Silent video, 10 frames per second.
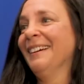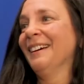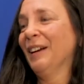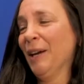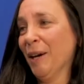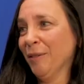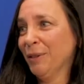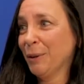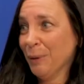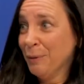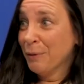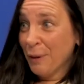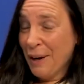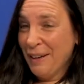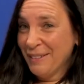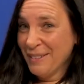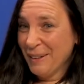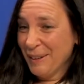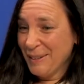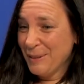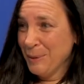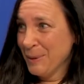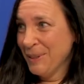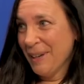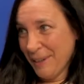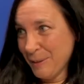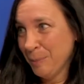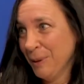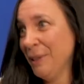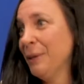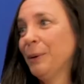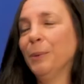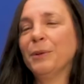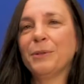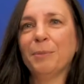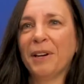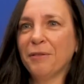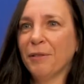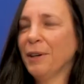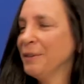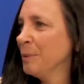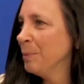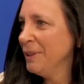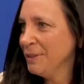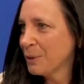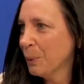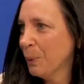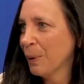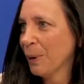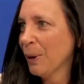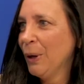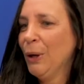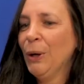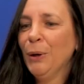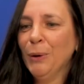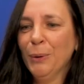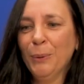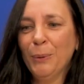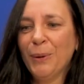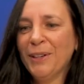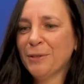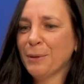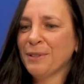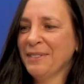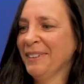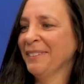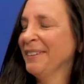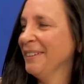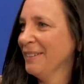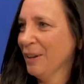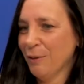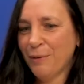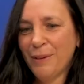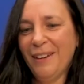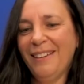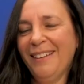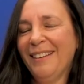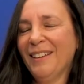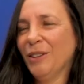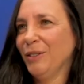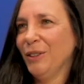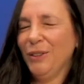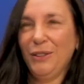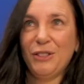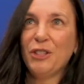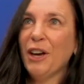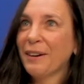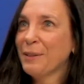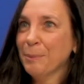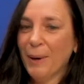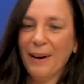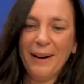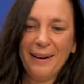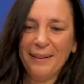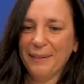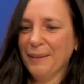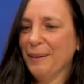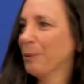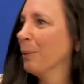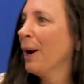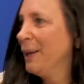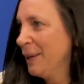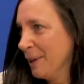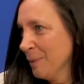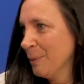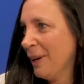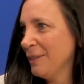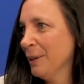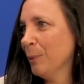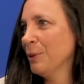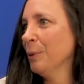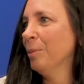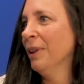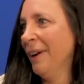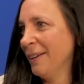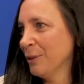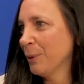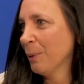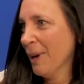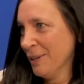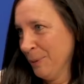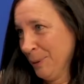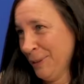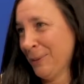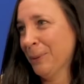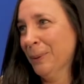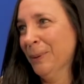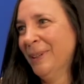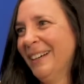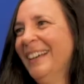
I have a good friend, uh, Susan Aspley, who was my friend in Peace Corps, who, interestingly enough, checked my uh, writing as I mm-hmm. was applying to graduate school.